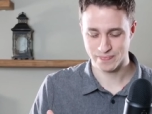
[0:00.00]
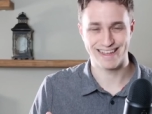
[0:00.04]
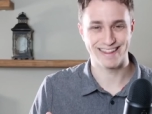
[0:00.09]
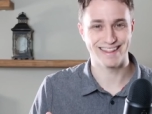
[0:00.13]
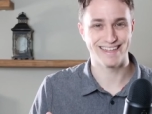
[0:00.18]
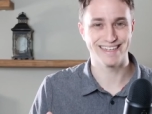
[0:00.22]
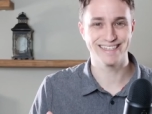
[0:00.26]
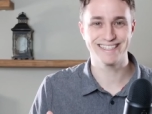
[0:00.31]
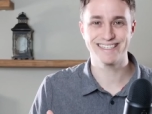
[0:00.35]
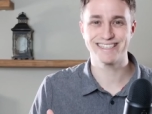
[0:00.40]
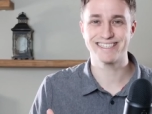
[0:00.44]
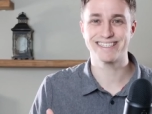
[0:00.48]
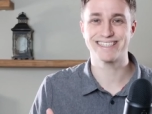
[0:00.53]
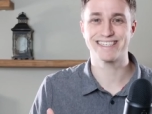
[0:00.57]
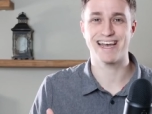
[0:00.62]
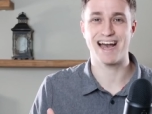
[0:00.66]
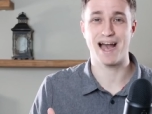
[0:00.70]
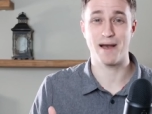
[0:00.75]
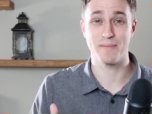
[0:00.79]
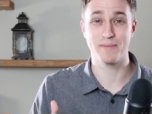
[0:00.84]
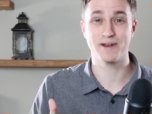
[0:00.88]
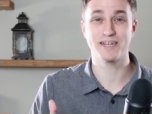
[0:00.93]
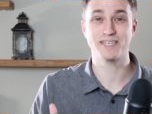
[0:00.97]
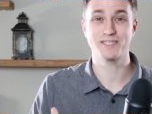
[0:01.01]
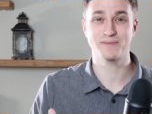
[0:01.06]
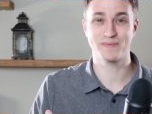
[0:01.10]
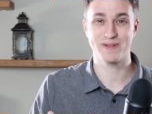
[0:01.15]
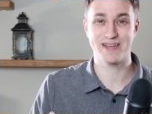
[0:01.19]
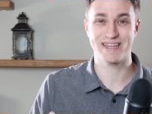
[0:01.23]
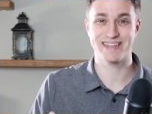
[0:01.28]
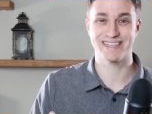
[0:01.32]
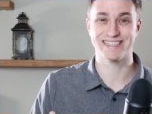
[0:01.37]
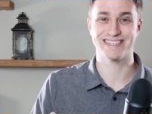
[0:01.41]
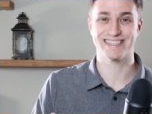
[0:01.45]
and this is, I'm going to
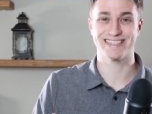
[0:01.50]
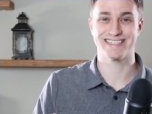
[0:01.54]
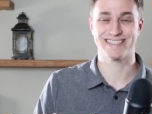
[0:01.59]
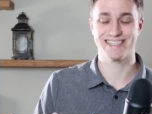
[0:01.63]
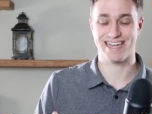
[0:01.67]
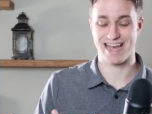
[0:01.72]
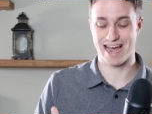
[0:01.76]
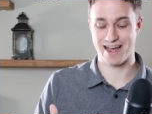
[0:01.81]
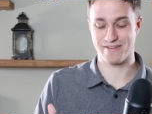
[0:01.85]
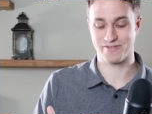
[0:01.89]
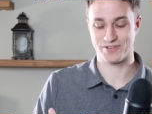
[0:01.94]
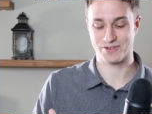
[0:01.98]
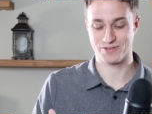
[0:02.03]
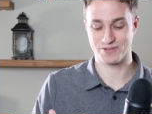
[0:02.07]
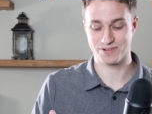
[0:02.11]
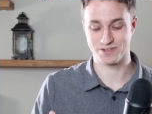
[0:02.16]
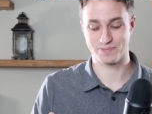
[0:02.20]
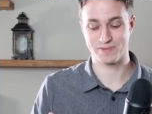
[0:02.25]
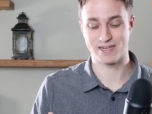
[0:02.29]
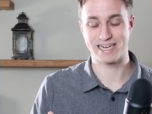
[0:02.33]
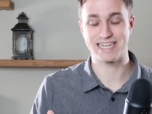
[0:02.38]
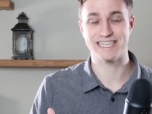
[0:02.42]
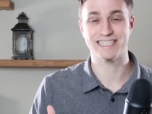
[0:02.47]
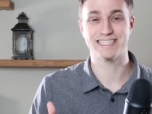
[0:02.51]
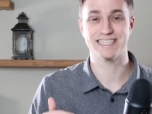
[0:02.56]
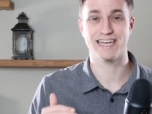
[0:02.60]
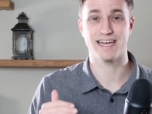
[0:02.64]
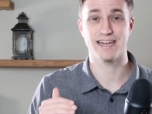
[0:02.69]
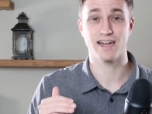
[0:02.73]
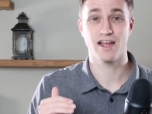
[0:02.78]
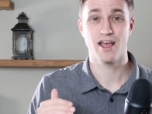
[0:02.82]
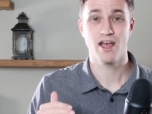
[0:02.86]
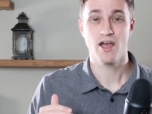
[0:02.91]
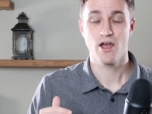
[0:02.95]
explain this in this afterwards, but he
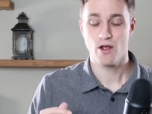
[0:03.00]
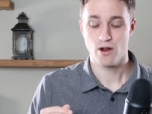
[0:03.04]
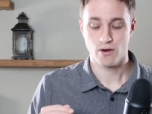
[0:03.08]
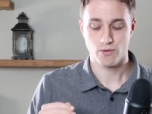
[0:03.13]
said,